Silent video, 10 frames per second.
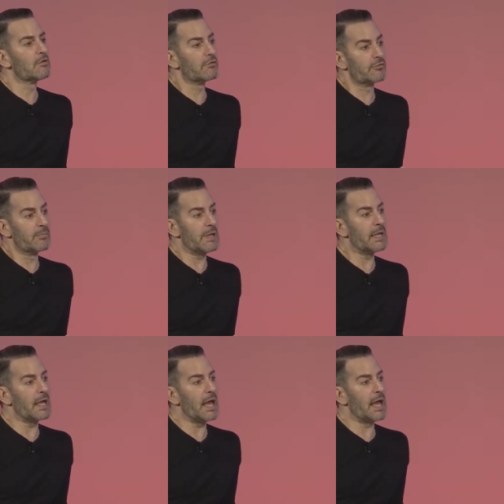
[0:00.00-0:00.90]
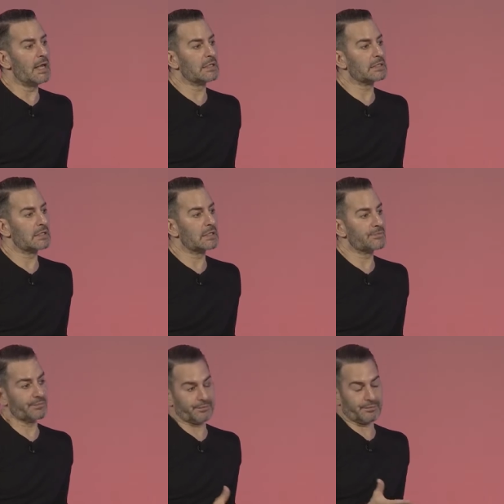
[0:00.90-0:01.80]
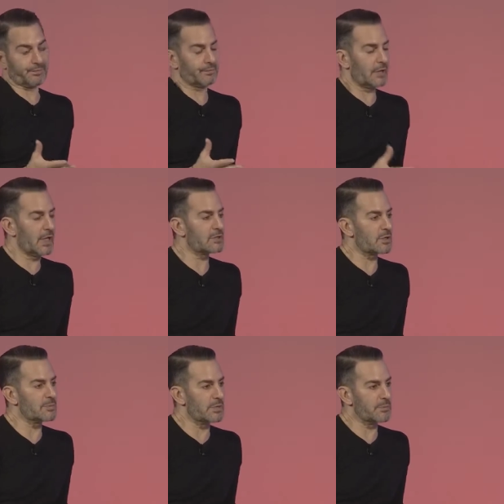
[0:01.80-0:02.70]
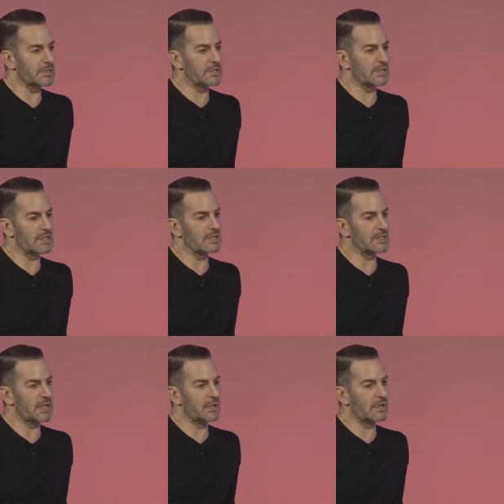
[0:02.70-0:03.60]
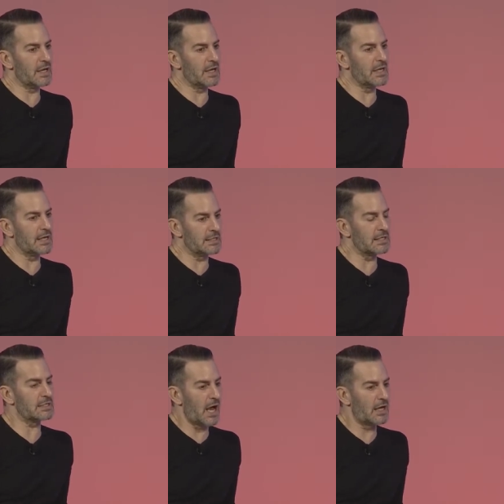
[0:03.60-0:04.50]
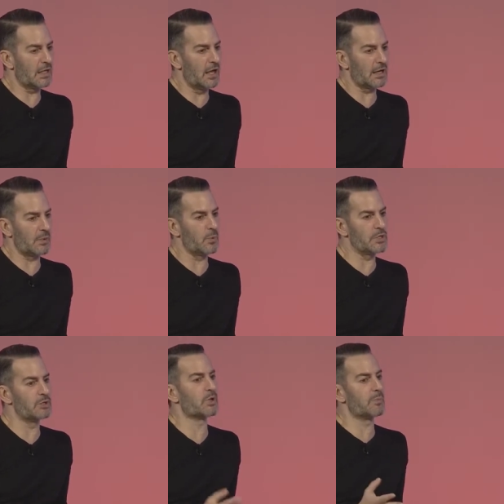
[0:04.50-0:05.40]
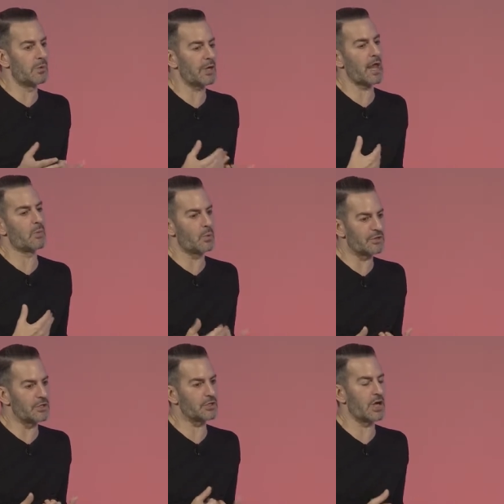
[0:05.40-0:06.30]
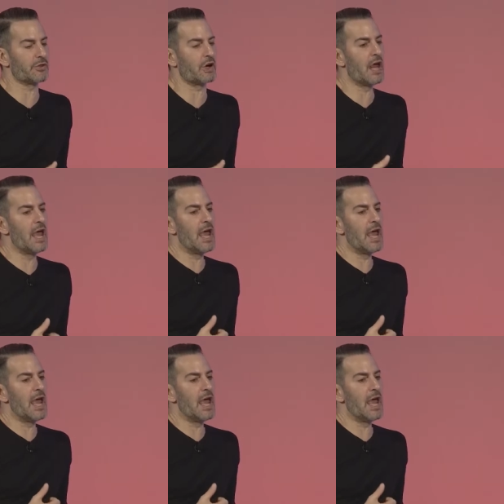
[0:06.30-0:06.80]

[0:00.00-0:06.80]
for me and in terms of the business is that it is a dialogue and we do communicate with each other.